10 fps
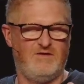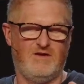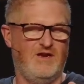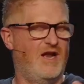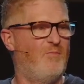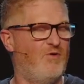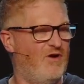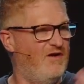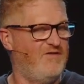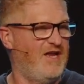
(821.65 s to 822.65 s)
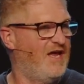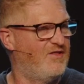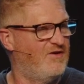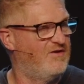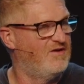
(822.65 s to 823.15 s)
a number of any
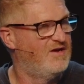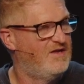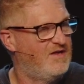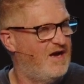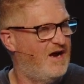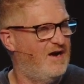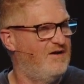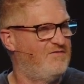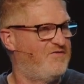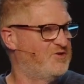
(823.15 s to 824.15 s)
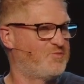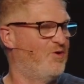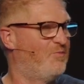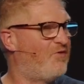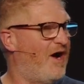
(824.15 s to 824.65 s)
other first
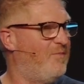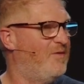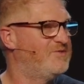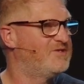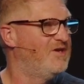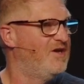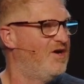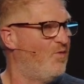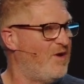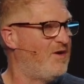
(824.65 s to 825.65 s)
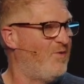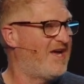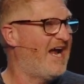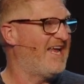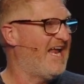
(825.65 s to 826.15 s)
world problems, we
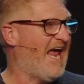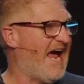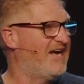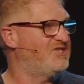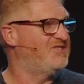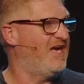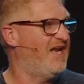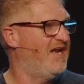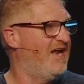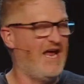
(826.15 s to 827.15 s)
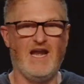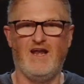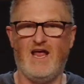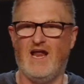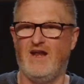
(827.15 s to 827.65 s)
kind of get agitated.
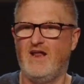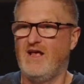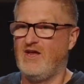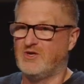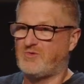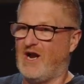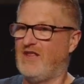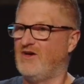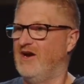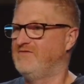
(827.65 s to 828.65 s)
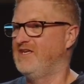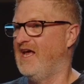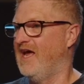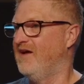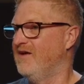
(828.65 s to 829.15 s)
And here's what I thought of
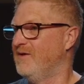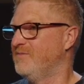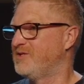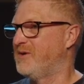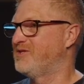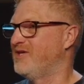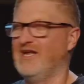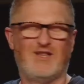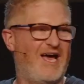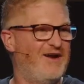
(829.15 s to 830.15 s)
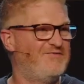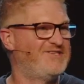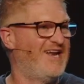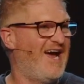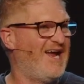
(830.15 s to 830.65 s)
today, especially in light of
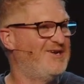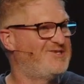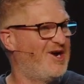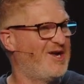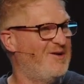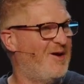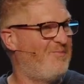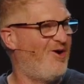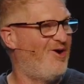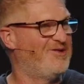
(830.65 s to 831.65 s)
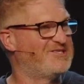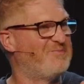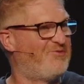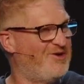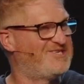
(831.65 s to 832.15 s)
tonight and talking about Paul as a
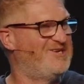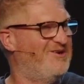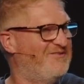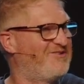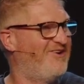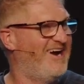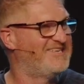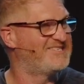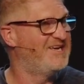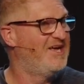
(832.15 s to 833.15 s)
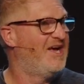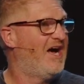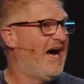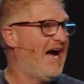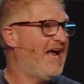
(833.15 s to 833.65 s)
prisoner of Christ.
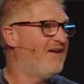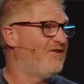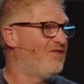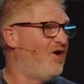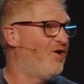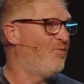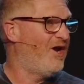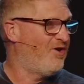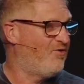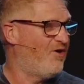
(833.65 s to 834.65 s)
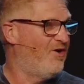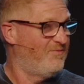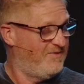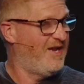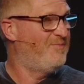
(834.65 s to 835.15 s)
I have a long way to grow.
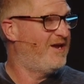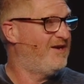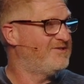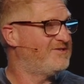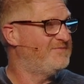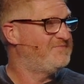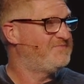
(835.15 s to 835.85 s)
Anybody else?